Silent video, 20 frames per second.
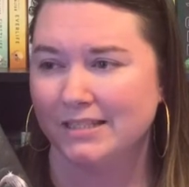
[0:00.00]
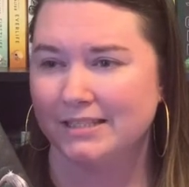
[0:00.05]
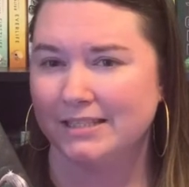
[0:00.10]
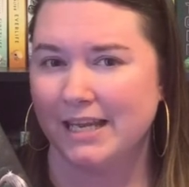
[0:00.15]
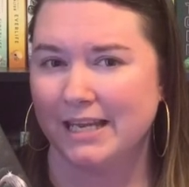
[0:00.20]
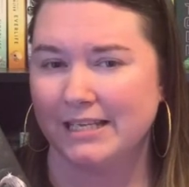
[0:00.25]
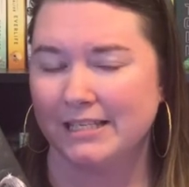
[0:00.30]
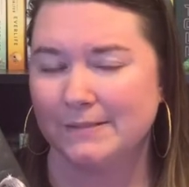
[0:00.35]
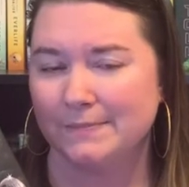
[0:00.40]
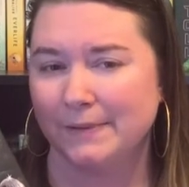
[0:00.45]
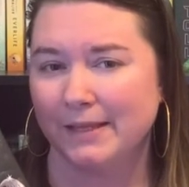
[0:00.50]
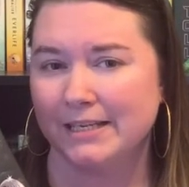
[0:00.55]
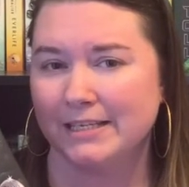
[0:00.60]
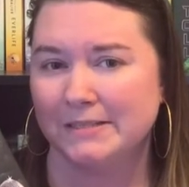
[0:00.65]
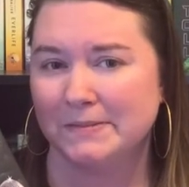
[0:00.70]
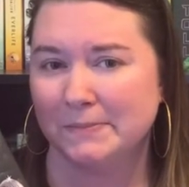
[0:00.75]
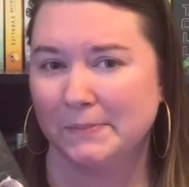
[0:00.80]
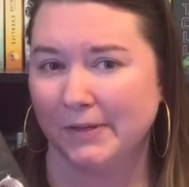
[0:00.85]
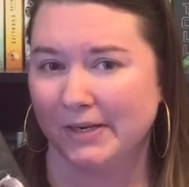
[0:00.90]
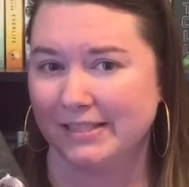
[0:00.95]
takes
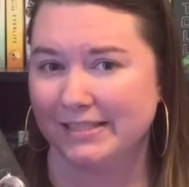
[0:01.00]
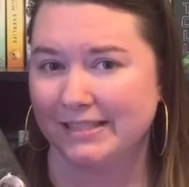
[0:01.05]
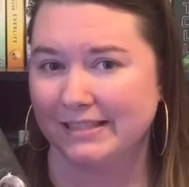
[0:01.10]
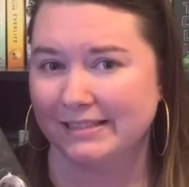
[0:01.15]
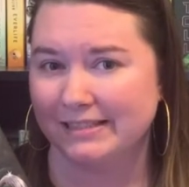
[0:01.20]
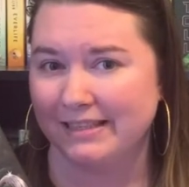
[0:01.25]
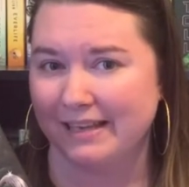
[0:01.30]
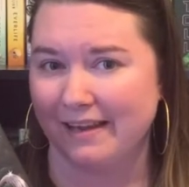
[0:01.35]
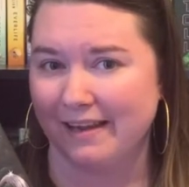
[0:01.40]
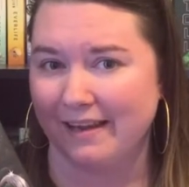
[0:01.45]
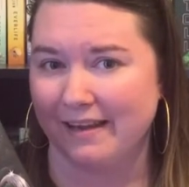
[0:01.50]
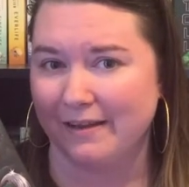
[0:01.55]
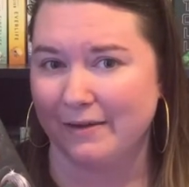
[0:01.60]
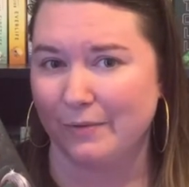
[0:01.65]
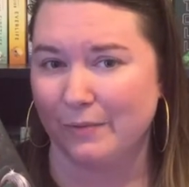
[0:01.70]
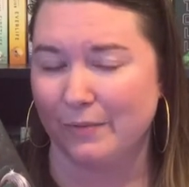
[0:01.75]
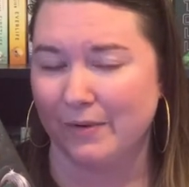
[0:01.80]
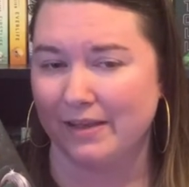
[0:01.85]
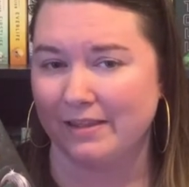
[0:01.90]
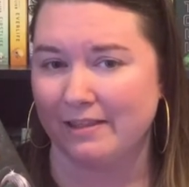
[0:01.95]
place present day
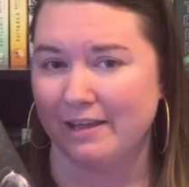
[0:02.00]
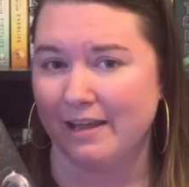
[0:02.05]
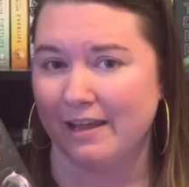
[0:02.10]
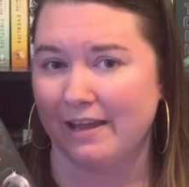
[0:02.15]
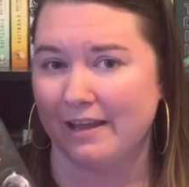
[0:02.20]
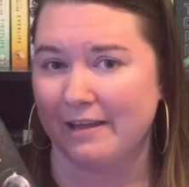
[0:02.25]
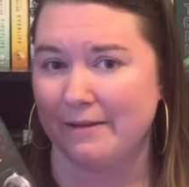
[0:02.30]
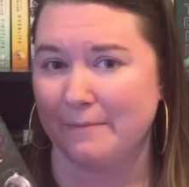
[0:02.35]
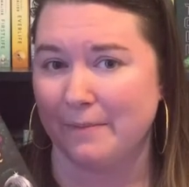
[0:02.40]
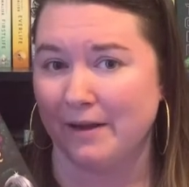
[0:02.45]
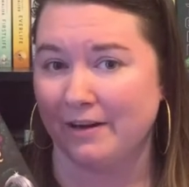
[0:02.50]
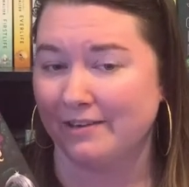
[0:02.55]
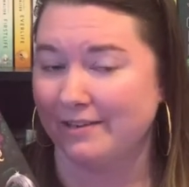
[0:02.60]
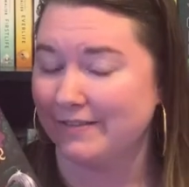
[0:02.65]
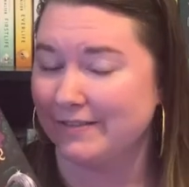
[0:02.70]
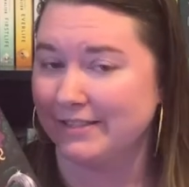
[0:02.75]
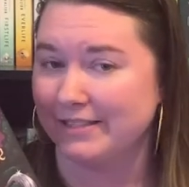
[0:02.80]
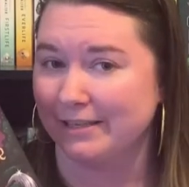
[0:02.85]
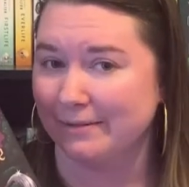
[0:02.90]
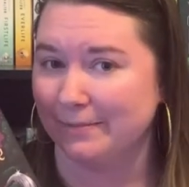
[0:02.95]
with a pair
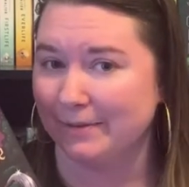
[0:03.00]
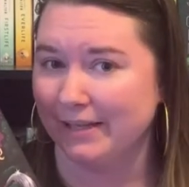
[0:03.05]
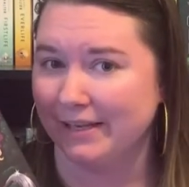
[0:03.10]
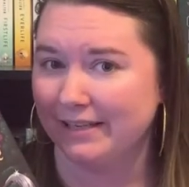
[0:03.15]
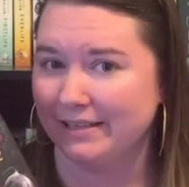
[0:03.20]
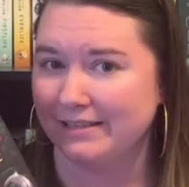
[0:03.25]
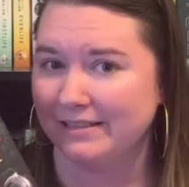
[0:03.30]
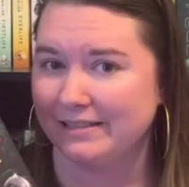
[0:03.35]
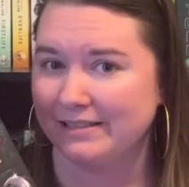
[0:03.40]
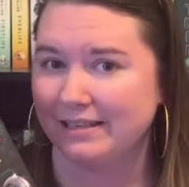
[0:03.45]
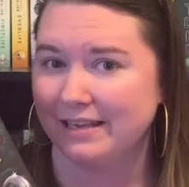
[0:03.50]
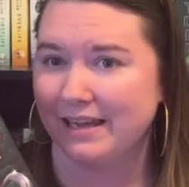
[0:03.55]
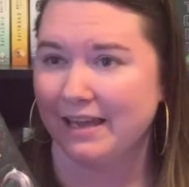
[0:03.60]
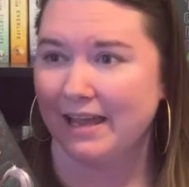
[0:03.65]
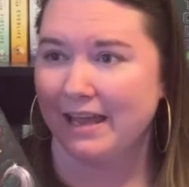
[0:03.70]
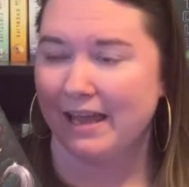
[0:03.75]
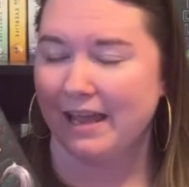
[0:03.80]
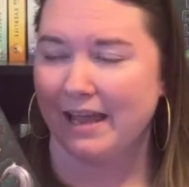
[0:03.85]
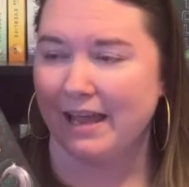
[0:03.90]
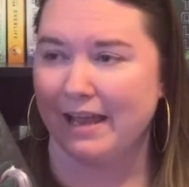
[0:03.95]
of siblings,
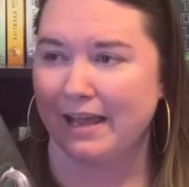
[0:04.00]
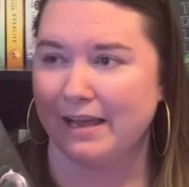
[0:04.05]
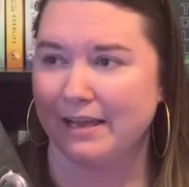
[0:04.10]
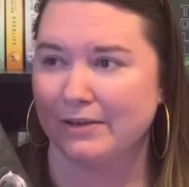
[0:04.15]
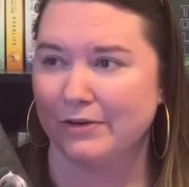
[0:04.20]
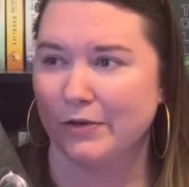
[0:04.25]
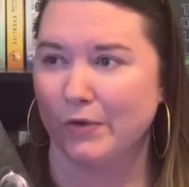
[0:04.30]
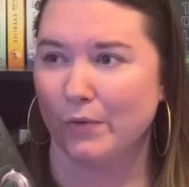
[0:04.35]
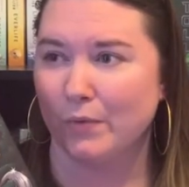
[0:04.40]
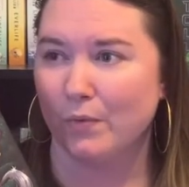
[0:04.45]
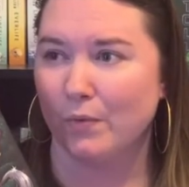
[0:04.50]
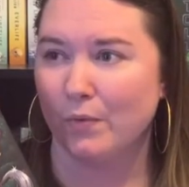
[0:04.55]
and